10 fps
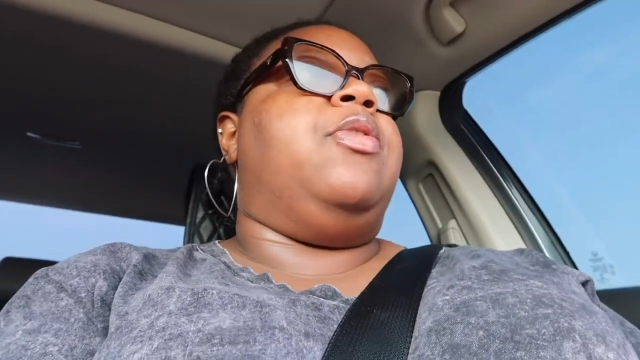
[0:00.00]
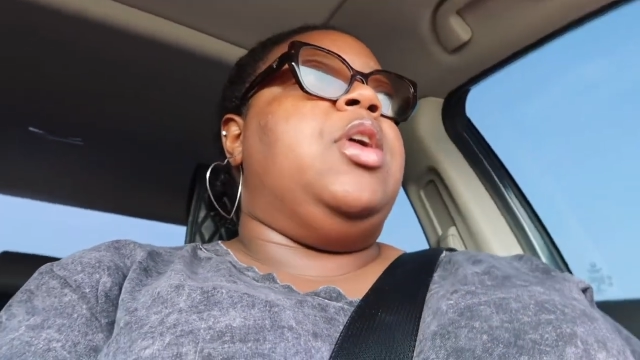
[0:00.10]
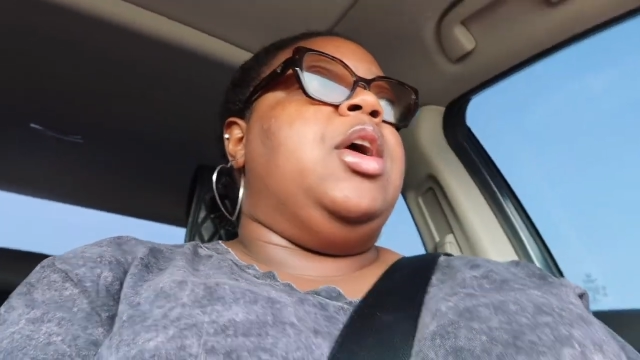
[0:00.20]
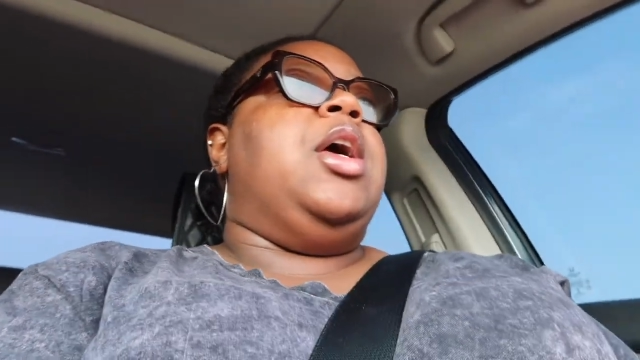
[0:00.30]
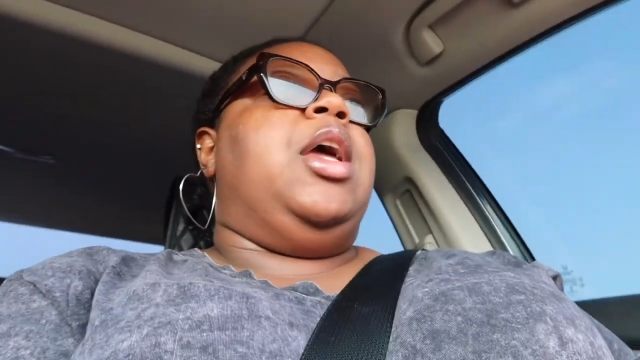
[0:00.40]

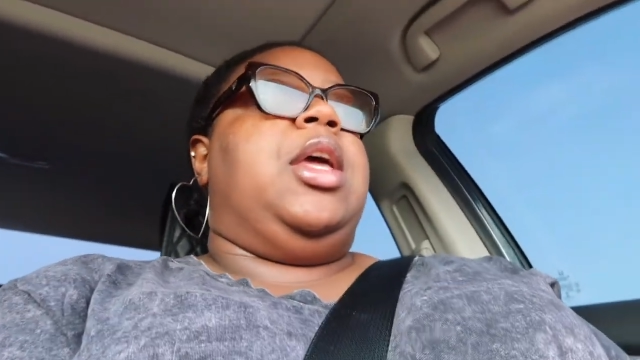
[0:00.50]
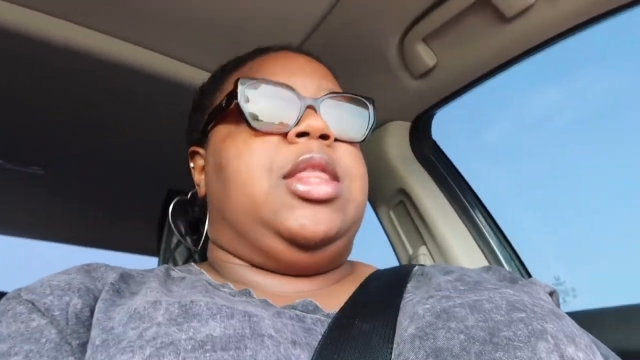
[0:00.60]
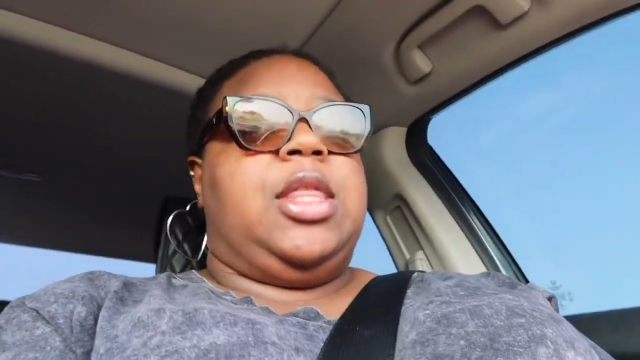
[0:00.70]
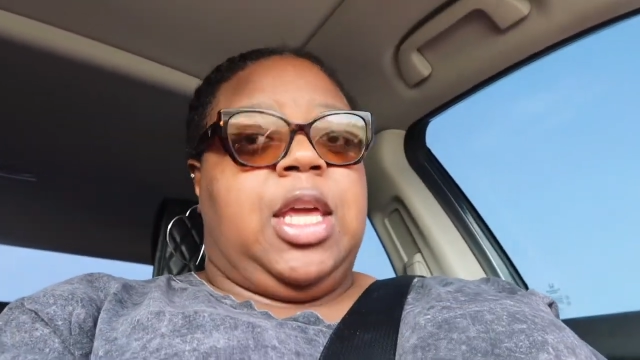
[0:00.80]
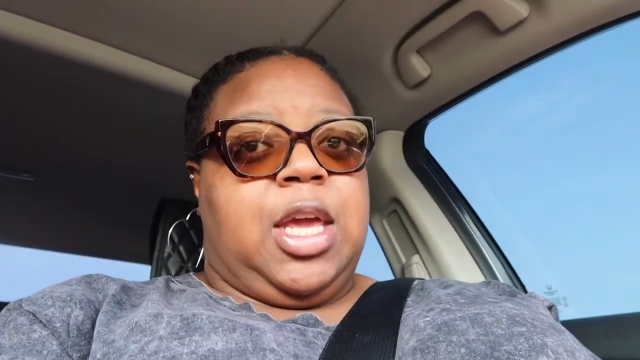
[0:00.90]

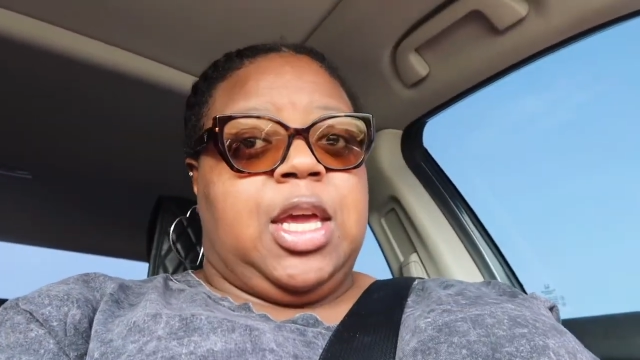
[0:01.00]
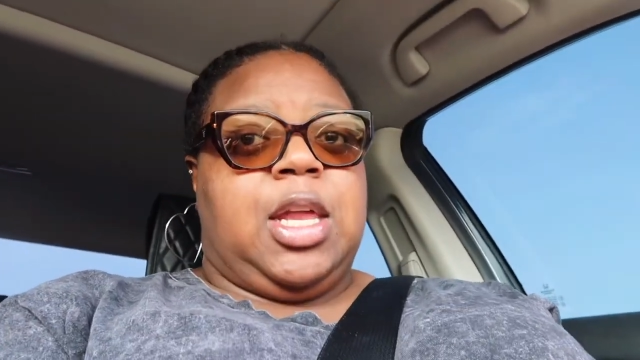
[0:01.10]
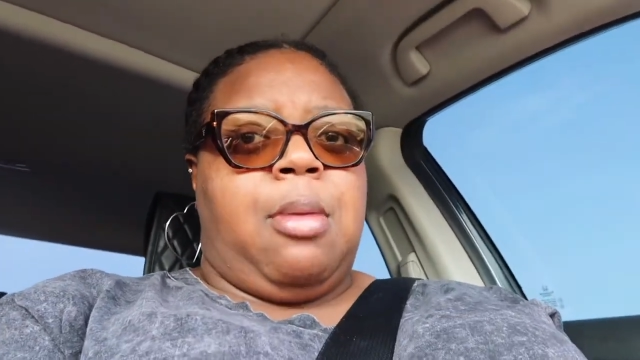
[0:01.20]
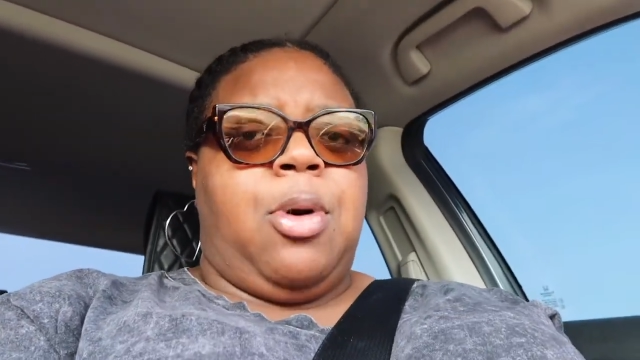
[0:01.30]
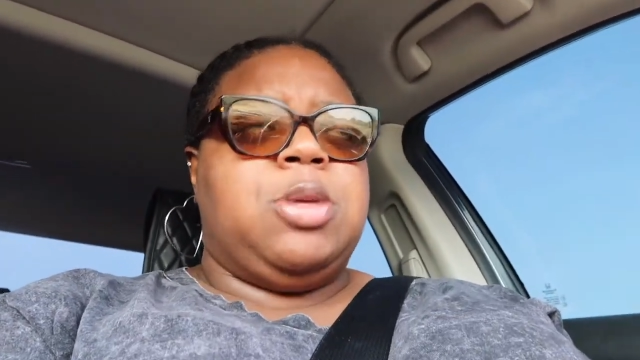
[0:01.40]
and
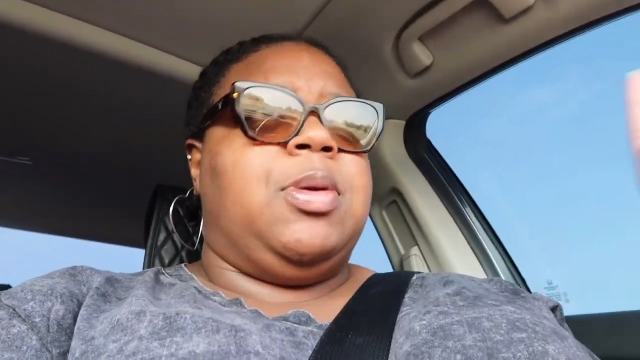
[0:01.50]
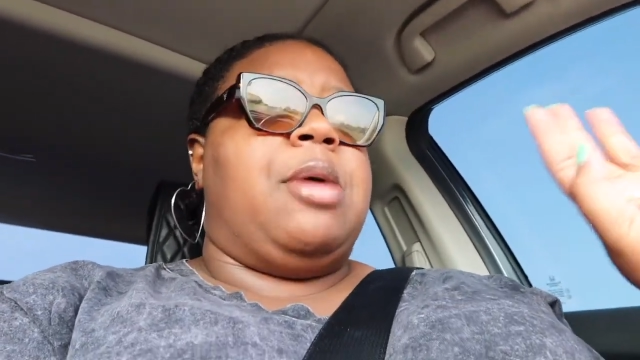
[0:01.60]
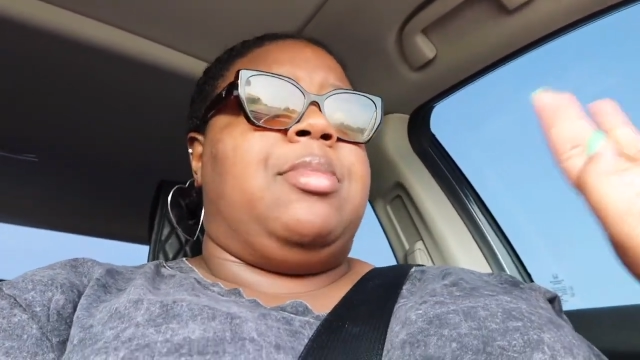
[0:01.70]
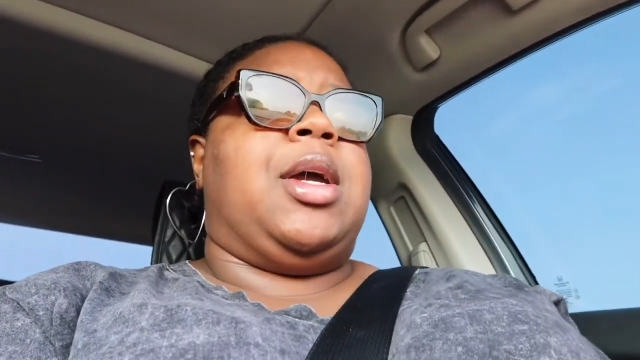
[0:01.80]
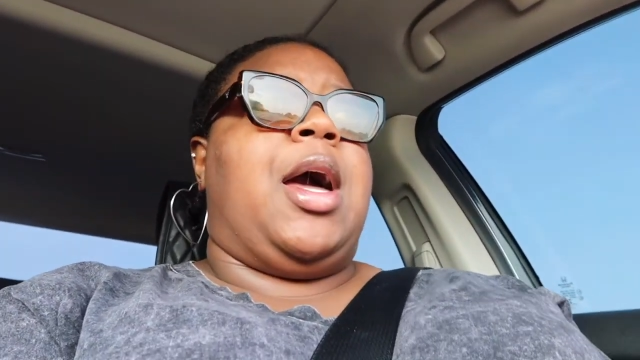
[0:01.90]
then I'm supposed to be
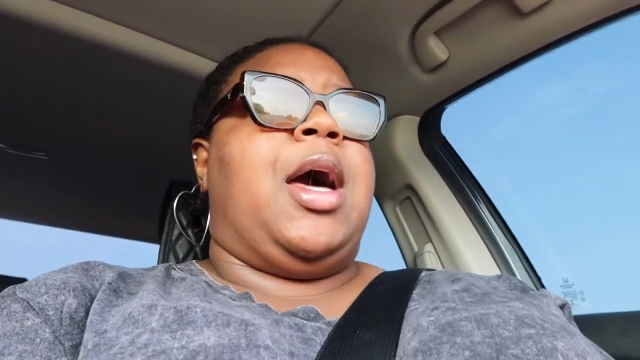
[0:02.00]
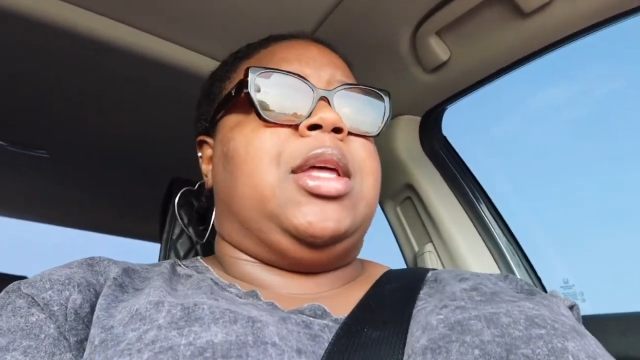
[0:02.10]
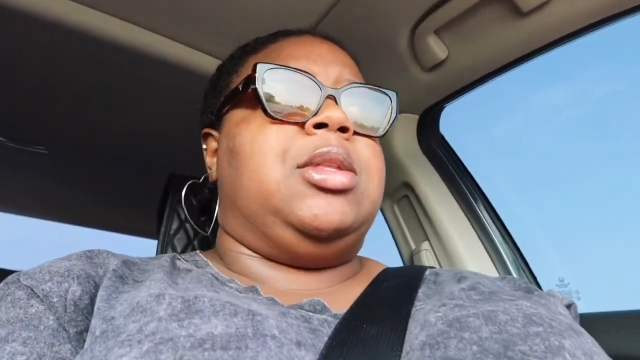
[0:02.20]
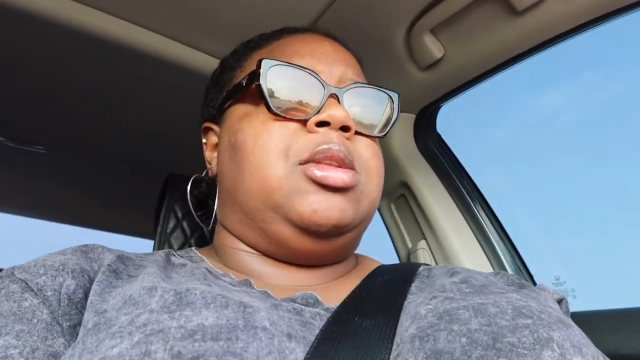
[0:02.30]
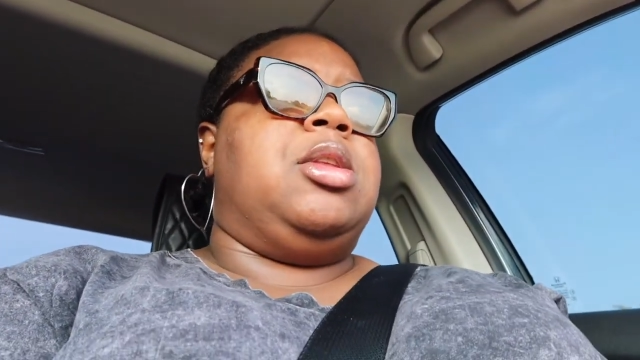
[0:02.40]
helping my god